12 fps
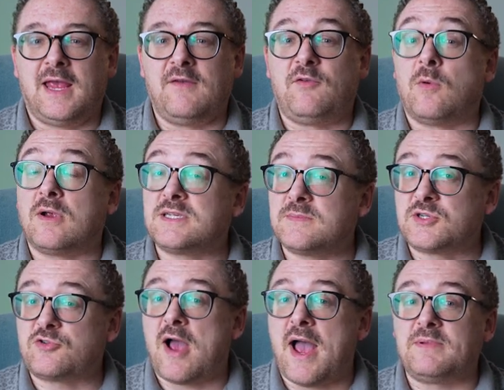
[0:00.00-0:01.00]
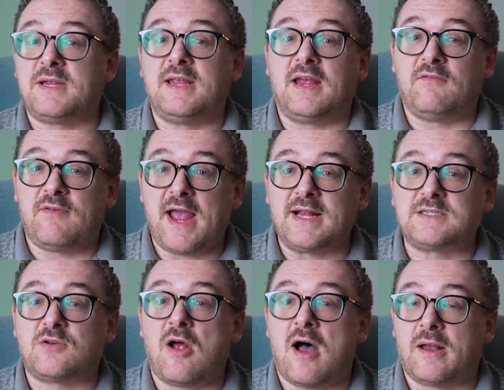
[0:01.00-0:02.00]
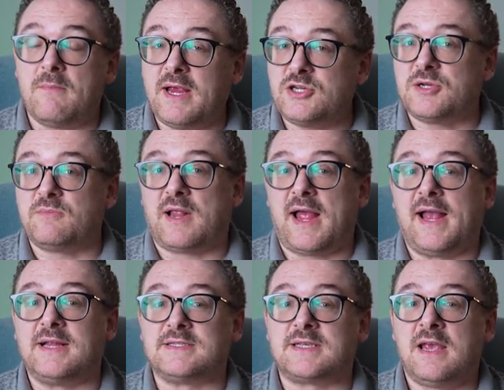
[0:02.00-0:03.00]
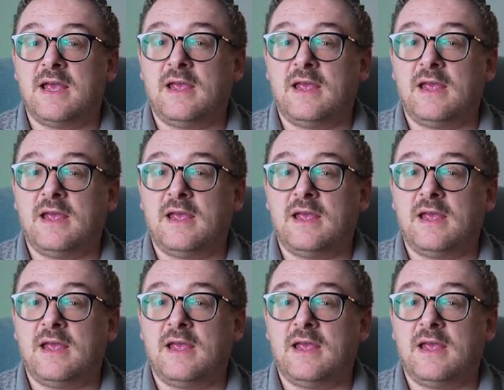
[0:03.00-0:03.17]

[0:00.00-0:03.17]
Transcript: If you are subscribed to the Advanced or Automation plans,